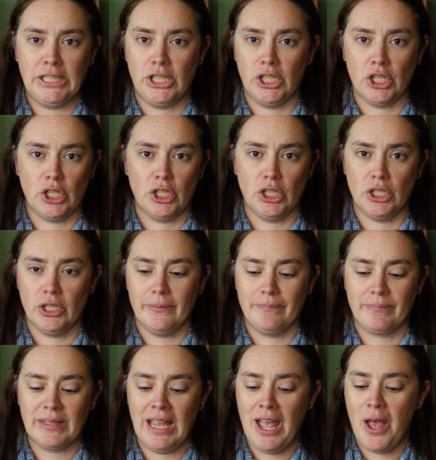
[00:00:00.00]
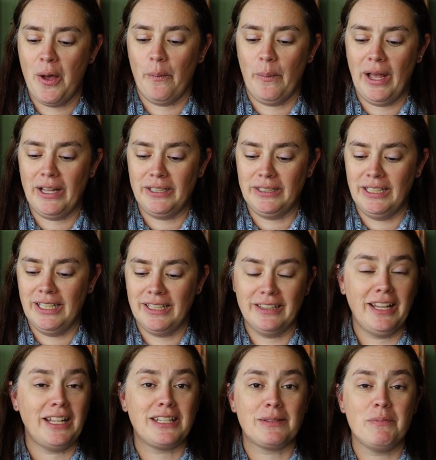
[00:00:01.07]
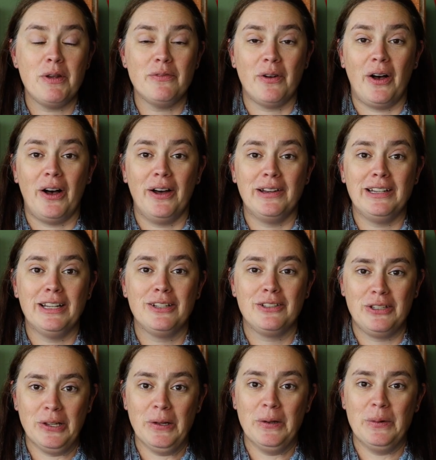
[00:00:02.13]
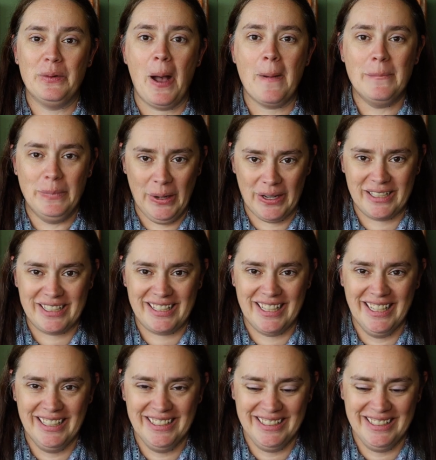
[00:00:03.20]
Grr. Well, let's move on to books.